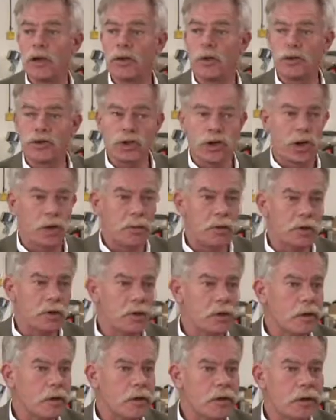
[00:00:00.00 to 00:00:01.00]
new
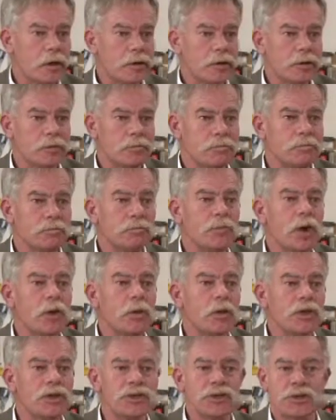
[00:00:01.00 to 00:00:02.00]
turbine,
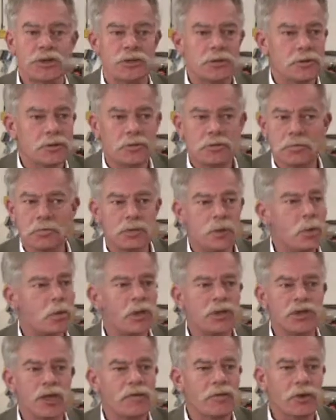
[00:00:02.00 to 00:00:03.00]
nobody's
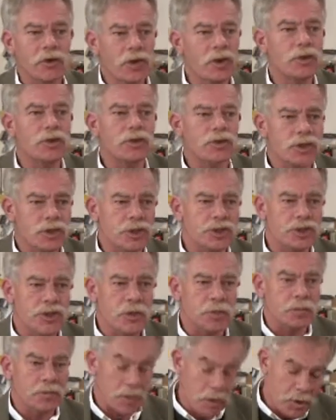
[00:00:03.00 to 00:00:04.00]
ever used,
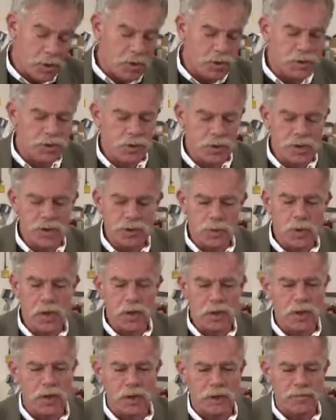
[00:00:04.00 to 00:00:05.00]
except there's one
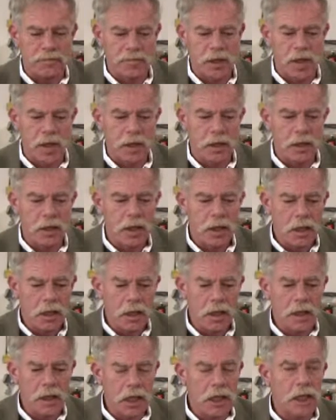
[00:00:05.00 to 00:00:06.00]
currently flying
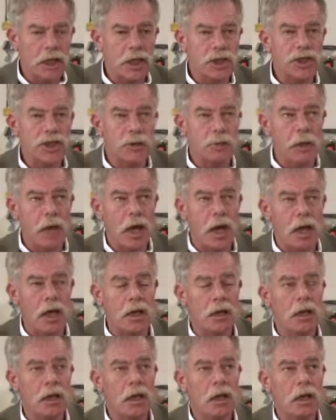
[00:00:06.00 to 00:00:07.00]
in Akita, Japan.
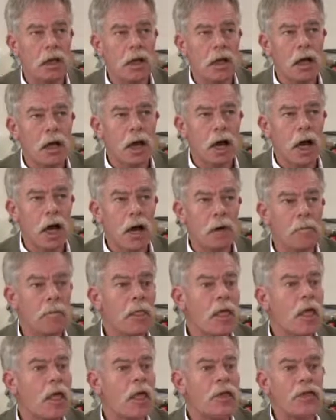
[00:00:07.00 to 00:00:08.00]

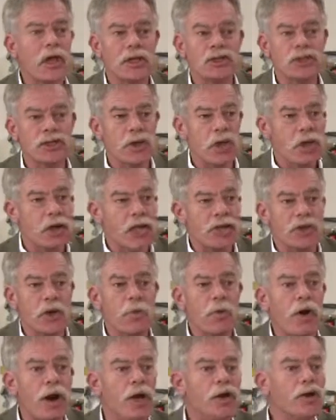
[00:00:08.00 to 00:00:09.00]
That's a
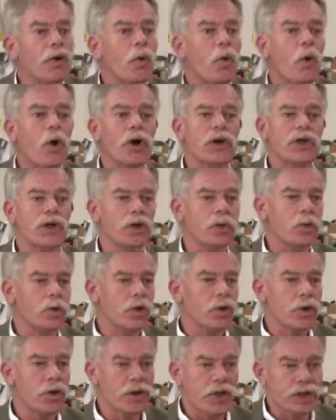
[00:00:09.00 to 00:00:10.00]
brand new warranty
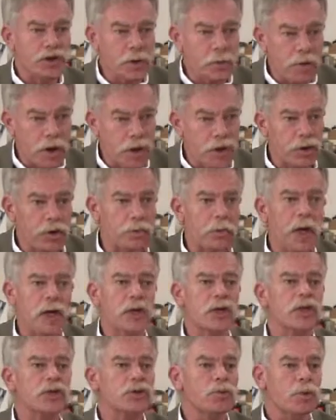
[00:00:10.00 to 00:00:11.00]
world, that's a brand new
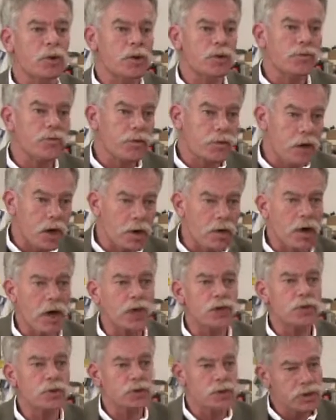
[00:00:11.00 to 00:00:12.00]
maintenance world for our
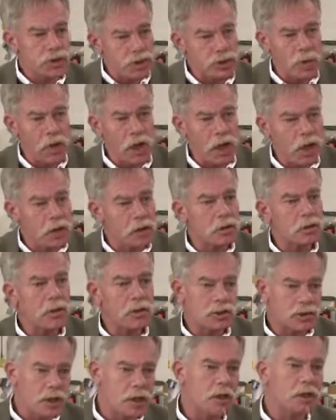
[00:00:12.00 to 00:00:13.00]
graduates as well,
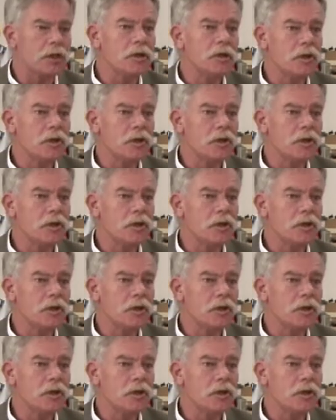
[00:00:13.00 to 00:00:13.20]
to